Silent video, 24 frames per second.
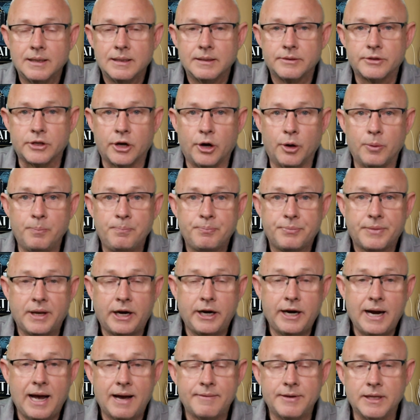So
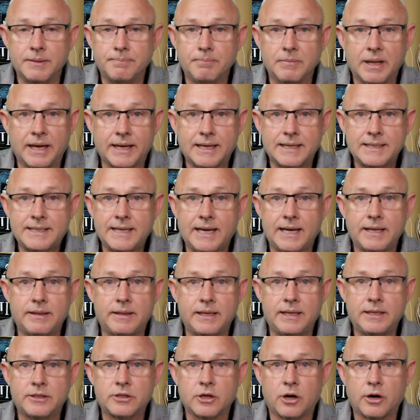there you have it. Like I said,
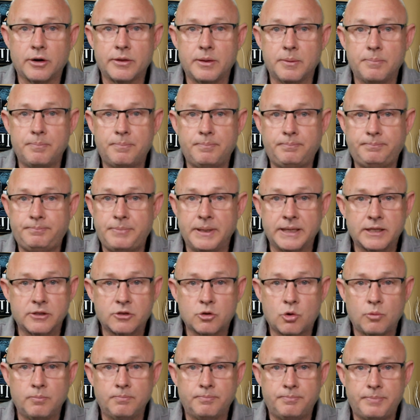these are the
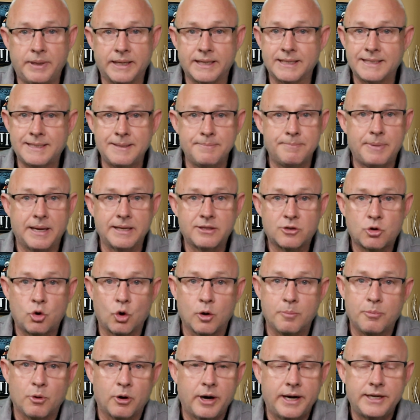biggest and best
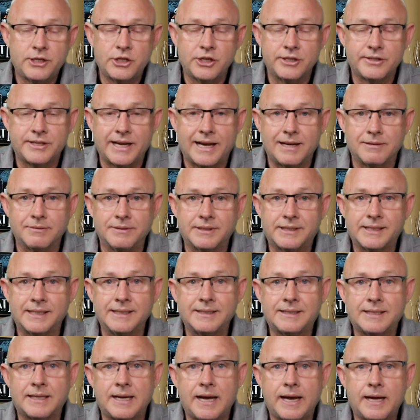corporations out in
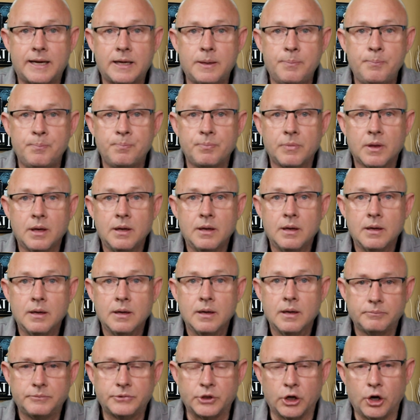Cincinnati.
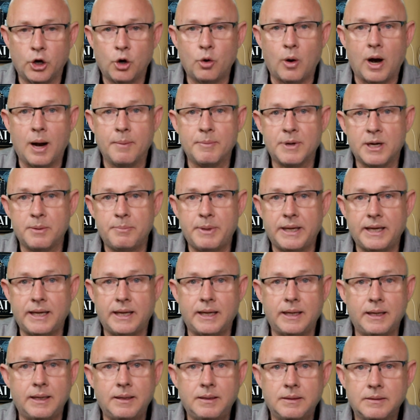So I'm going to
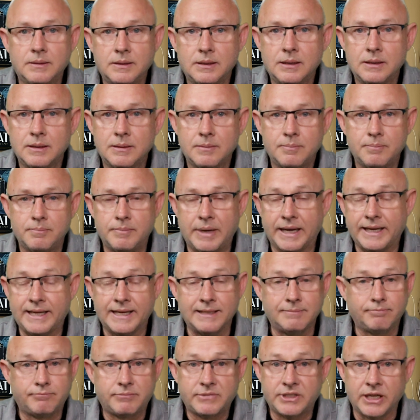be
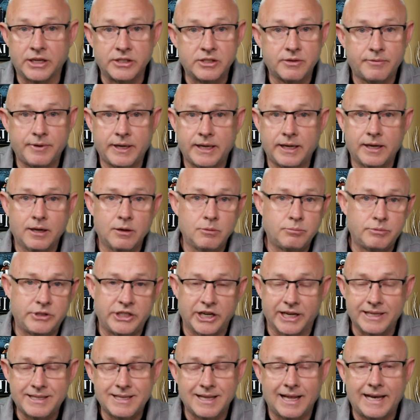making tons of video
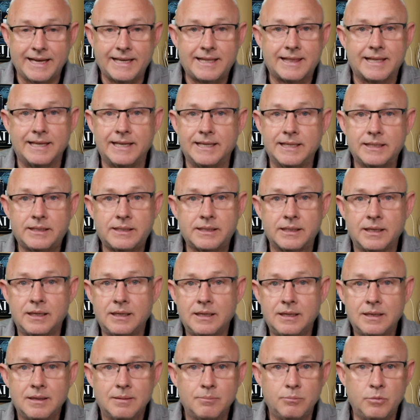just like this,
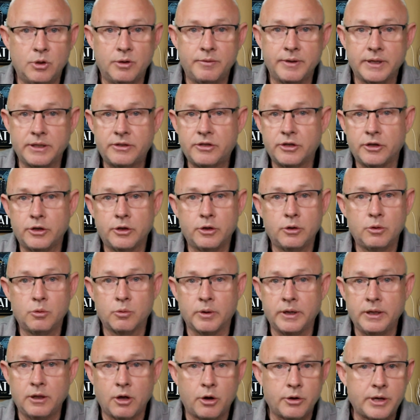moving to,
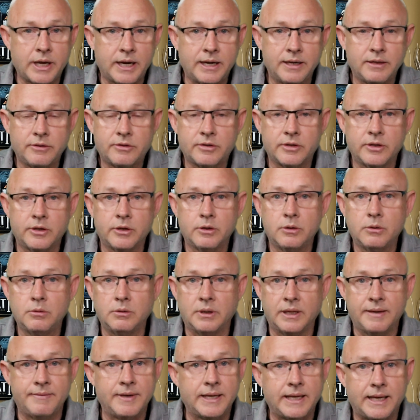relocating to,
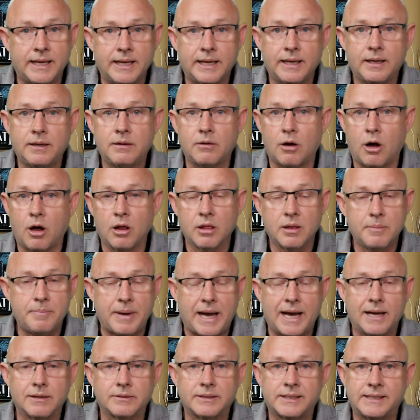living in, all
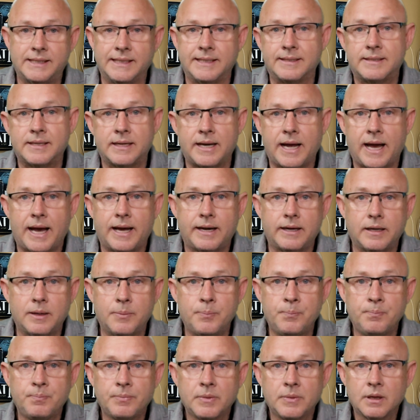about Cincinnati.
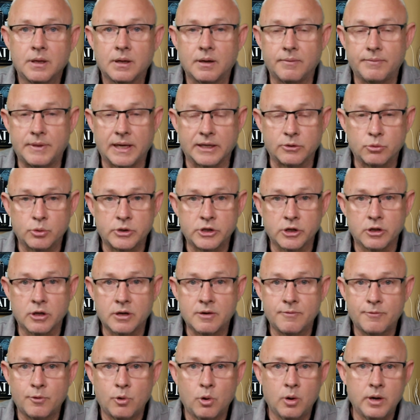If that's what you're
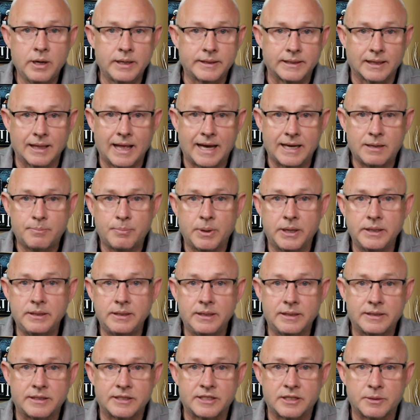looking for, hit the like
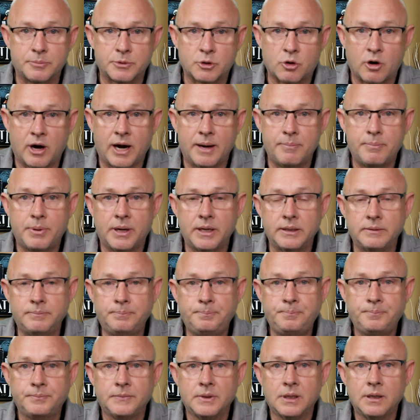button, hit the subscribe
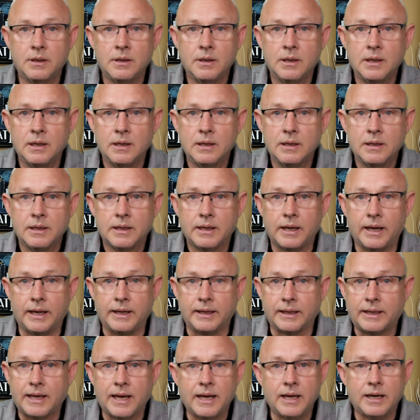button.
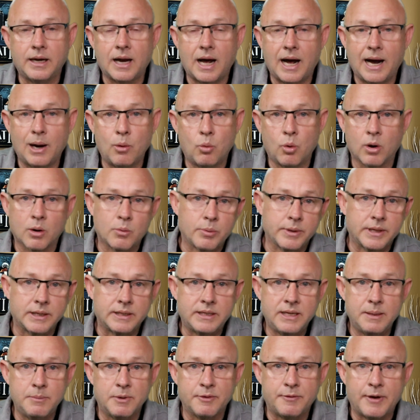And again, I work with a
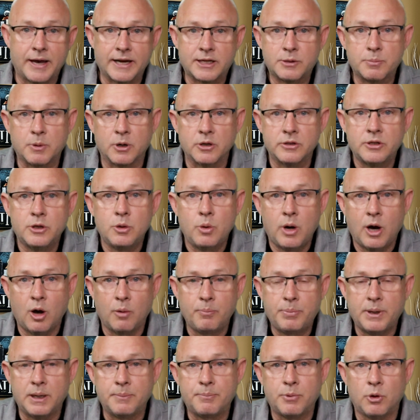team of experts who
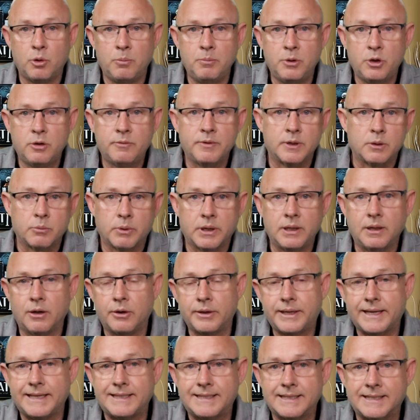help people move and
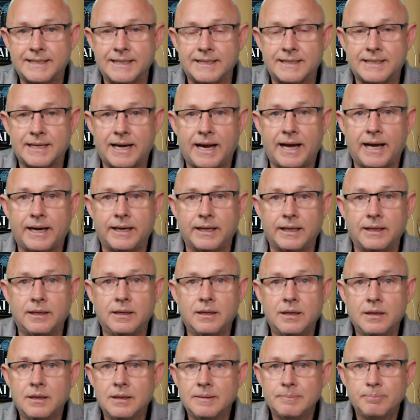relocate to Cincinnati.
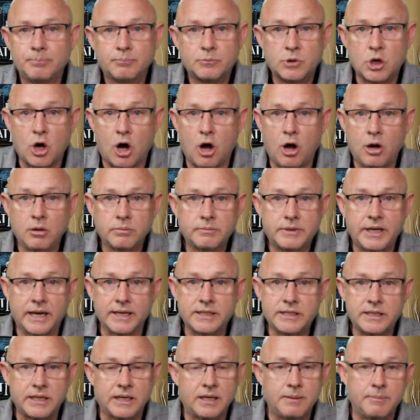Call,
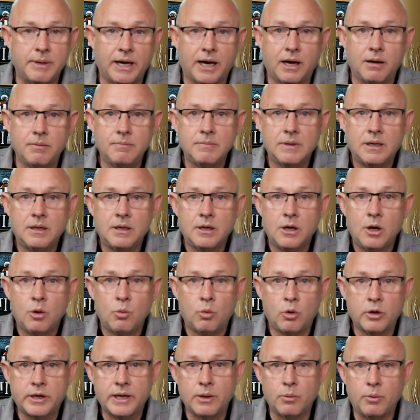text, email.
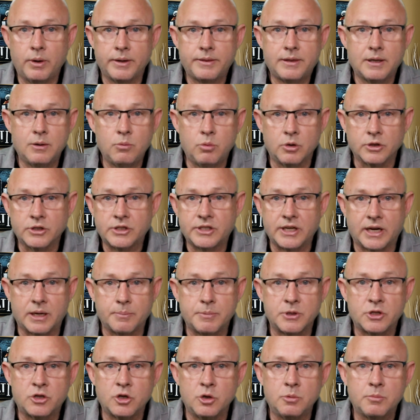We'll get with you. We'll set
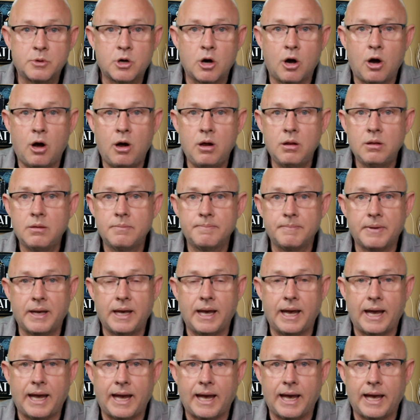up a Zoom call,
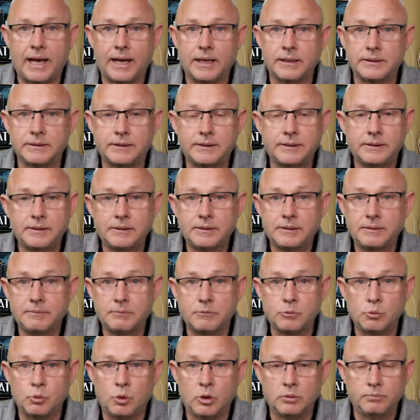and
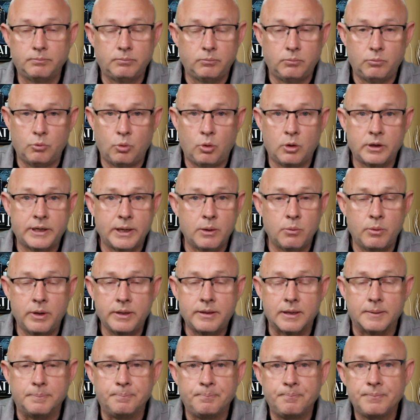we'll get
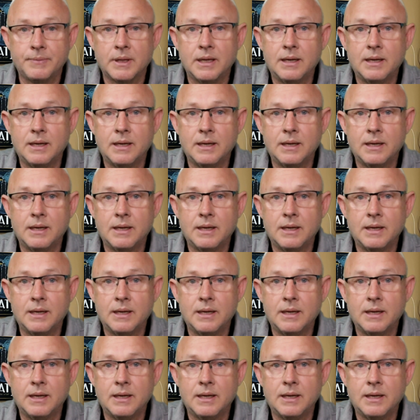with you.